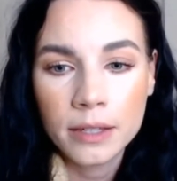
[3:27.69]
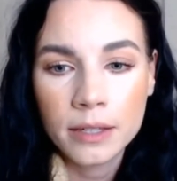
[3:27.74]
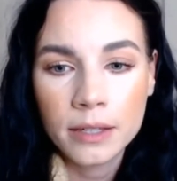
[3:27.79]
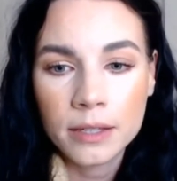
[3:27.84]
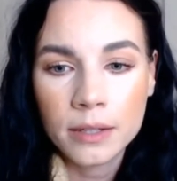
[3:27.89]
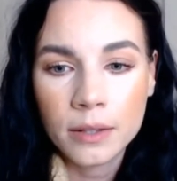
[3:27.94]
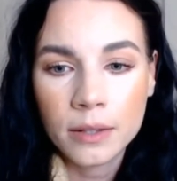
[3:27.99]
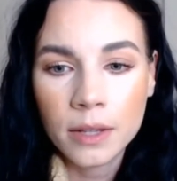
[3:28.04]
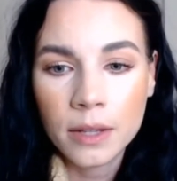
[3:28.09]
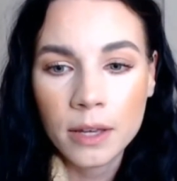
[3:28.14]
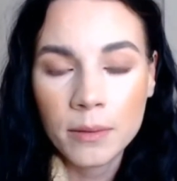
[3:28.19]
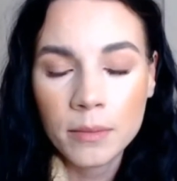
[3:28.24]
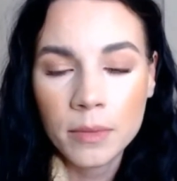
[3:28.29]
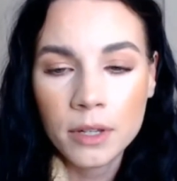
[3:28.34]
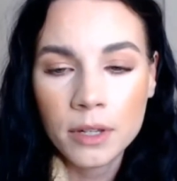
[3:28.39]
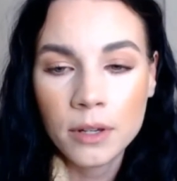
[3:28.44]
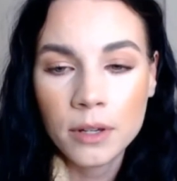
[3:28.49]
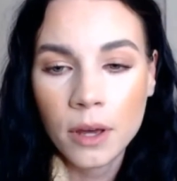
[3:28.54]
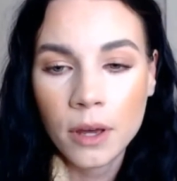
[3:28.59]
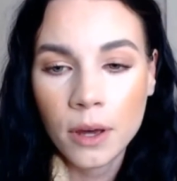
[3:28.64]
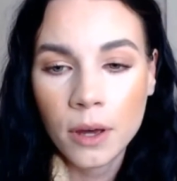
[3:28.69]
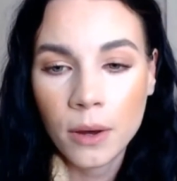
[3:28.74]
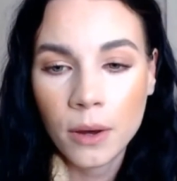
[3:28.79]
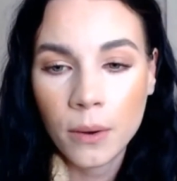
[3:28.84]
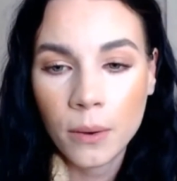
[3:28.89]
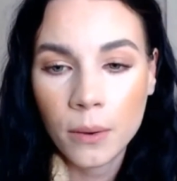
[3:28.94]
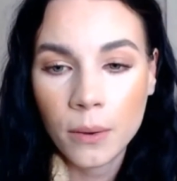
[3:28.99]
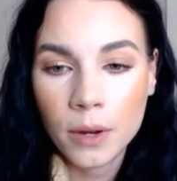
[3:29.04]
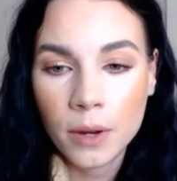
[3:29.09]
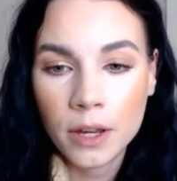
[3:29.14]
So let me
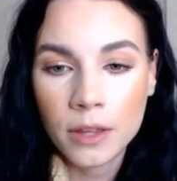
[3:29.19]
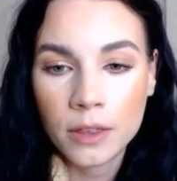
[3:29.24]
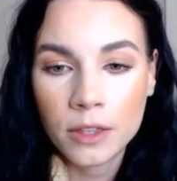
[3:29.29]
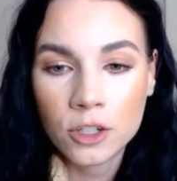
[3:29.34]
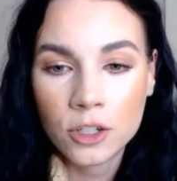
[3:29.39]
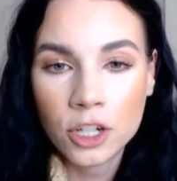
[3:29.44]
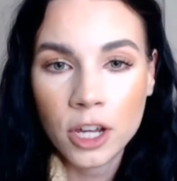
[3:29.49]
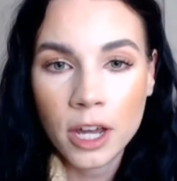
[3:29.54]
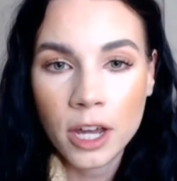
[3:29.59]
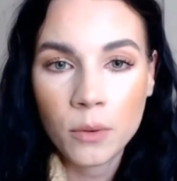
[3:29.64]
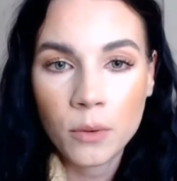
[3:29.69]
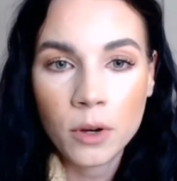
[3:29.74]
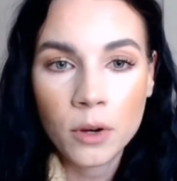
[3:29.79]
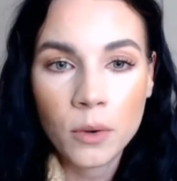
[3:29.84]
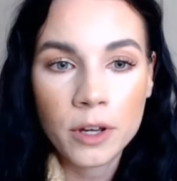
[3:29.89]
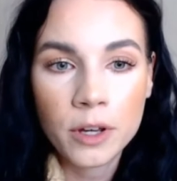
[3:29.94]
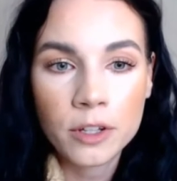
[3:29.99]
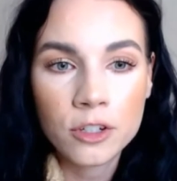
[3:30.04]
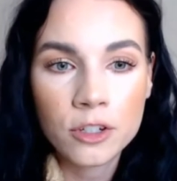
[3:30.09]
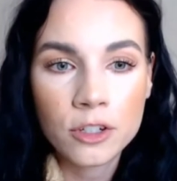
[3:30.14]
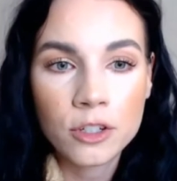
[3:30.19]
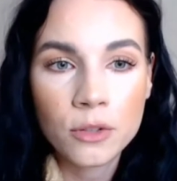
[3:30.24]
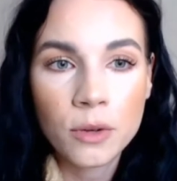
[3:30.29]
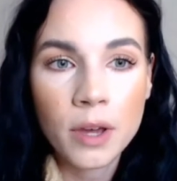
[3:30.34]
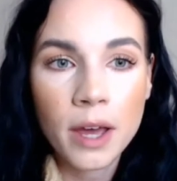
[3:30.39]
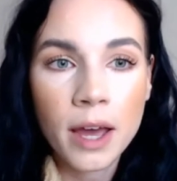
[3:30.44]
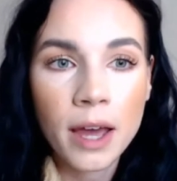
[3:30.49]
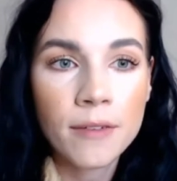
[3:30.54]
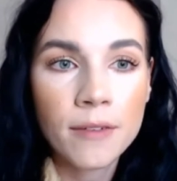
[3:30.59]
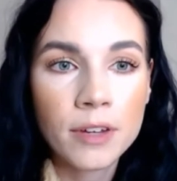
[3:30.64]
know in the chat what questions you
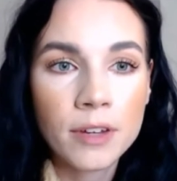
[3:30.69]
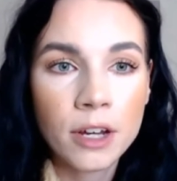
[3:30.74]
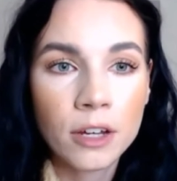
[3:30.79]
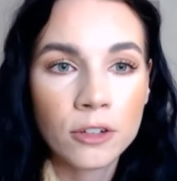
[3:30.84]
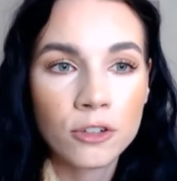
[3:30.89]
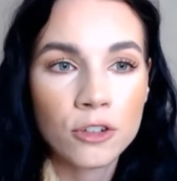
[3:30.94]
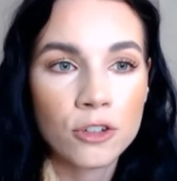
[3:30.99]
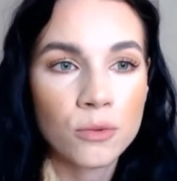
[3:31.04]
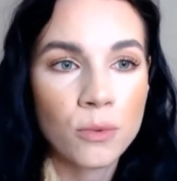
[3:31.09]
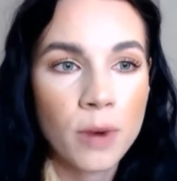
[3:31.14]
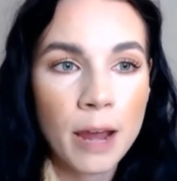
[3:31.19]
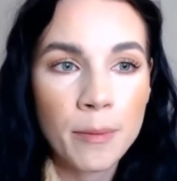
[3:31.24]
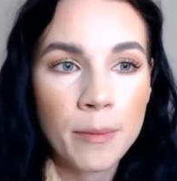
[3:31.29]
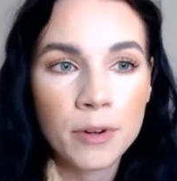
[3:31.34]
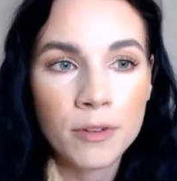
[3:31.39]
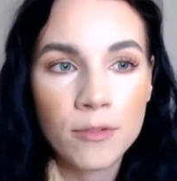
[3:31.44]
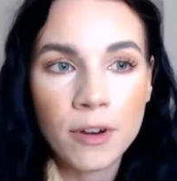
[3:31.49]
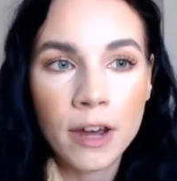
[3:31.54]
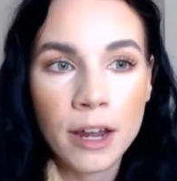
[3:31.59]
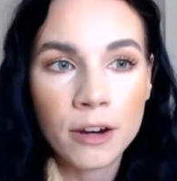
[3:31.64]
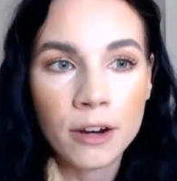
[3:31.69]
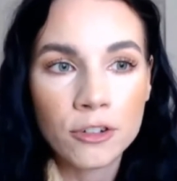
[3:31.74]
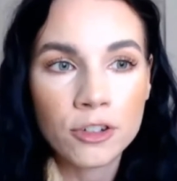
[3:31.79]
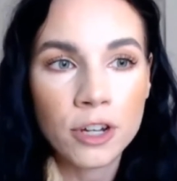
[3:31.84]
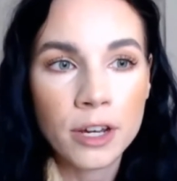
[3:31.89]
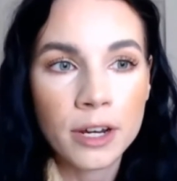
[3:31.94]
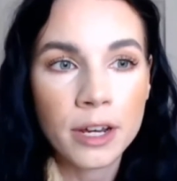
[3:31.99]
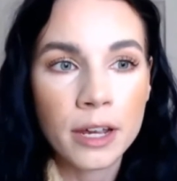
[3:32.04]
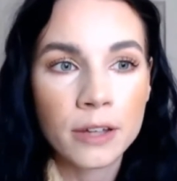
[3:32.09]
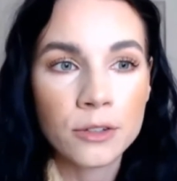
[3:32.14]
have, and I'll just rapid fire
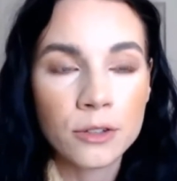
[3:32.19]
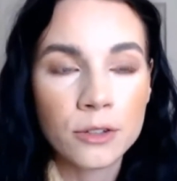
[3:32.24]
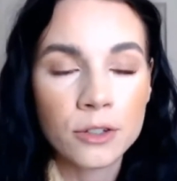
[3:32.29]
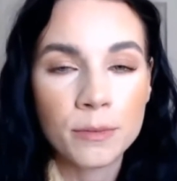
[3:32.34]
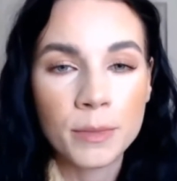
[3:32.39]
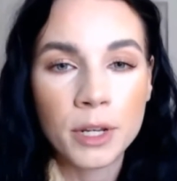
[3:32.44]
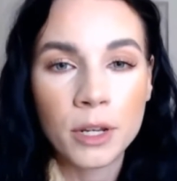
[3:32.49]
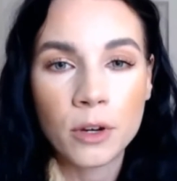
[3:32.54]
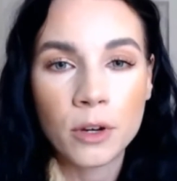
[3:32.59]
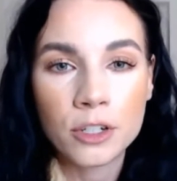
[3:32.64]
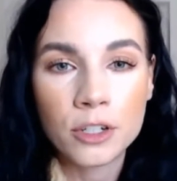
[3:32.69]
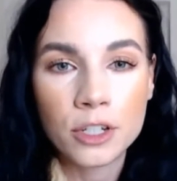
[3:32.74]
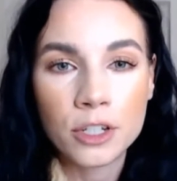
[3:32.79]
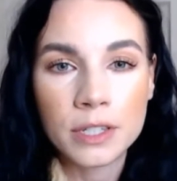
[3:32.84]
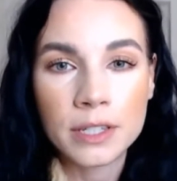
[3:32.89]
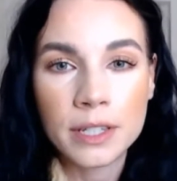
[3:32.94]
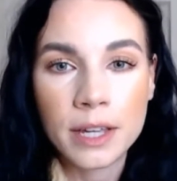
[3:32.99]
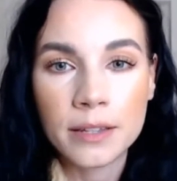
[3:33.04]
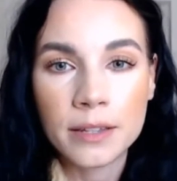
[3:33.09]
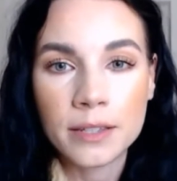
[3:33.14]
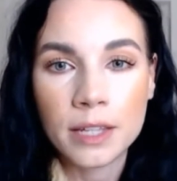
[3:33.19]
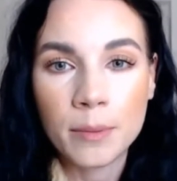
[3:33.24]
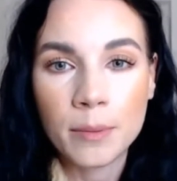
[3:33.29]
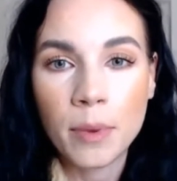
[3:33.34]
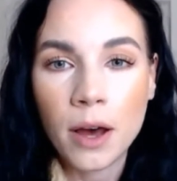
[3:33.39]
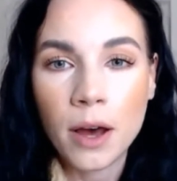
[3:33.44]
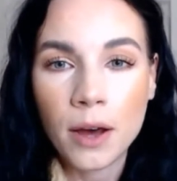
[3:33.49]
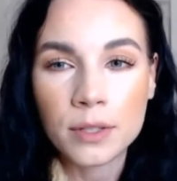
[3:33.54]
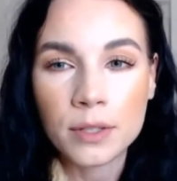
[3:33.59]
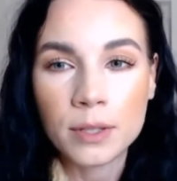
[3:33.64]
try to answer as many questions as I
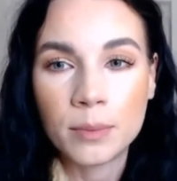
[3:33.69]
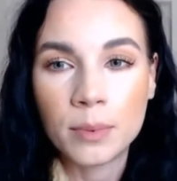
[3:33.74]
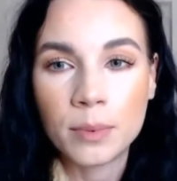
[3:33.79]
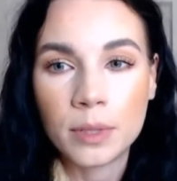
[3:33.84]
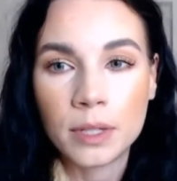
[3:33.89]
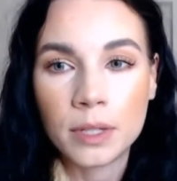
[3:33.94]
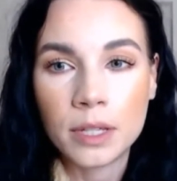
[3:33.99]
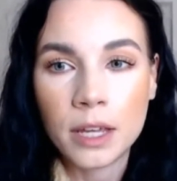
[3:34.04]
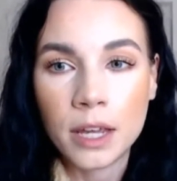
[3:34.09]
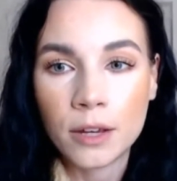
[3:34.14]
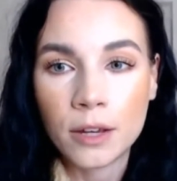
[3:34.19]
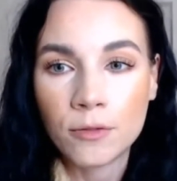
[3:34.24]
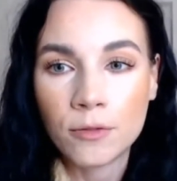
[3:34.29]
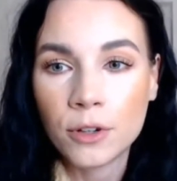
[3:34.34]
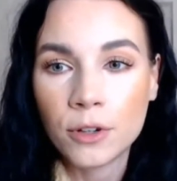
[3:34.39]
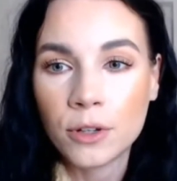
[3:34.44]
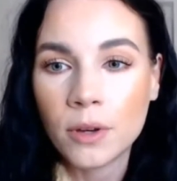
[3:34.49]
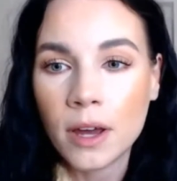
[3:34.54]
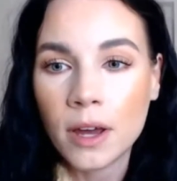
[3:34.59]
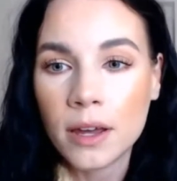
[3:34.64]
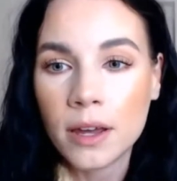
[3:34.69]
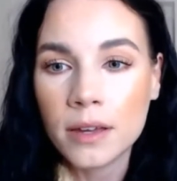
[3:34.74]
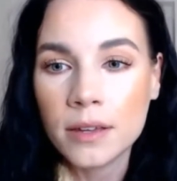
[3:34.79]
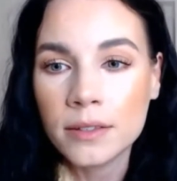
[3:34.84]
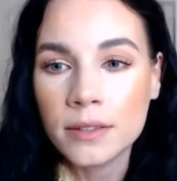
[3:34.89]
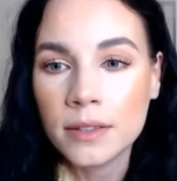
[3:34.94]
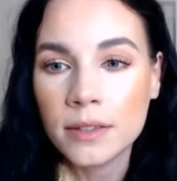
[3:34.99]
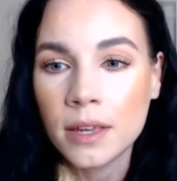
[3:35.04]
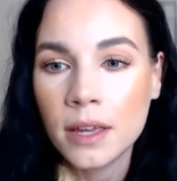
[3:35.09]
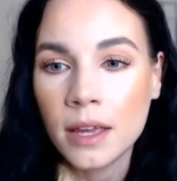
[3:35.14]
possibly can for you
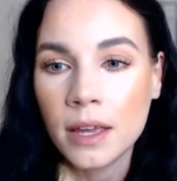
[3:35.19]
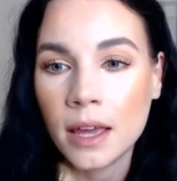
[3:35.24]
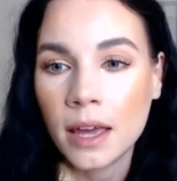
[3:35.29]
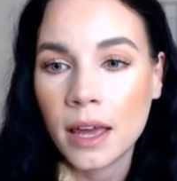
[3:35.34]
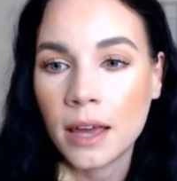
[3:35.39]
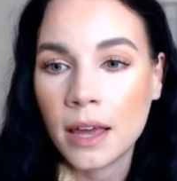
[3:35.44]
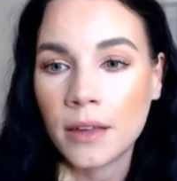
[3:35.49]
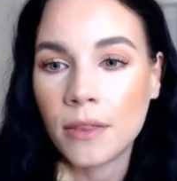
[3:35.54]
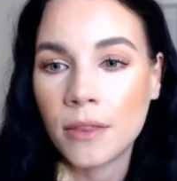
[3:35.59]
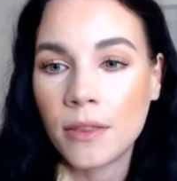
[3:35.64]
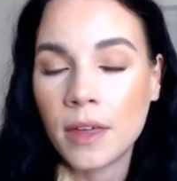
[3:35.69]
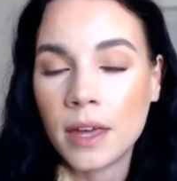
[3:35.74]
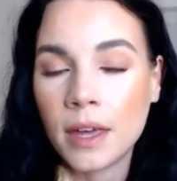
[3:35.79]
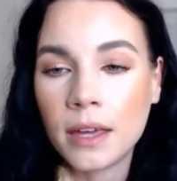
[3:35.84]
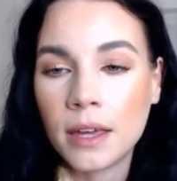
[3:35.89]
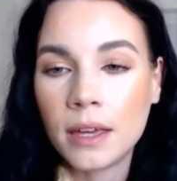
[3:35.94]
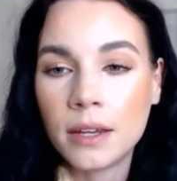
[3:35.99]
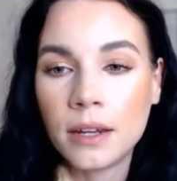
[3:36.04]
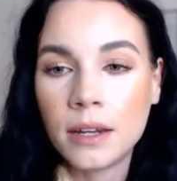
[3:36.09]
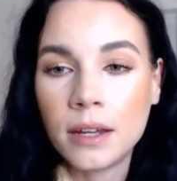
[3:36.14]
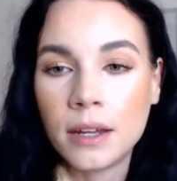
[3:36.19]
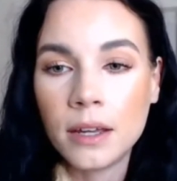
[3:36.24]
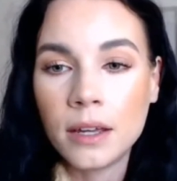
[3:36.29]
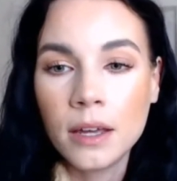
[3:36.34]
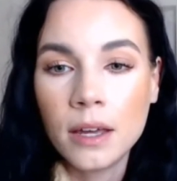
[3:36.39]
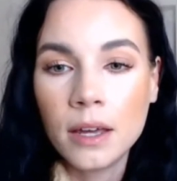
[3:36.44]
guys. And then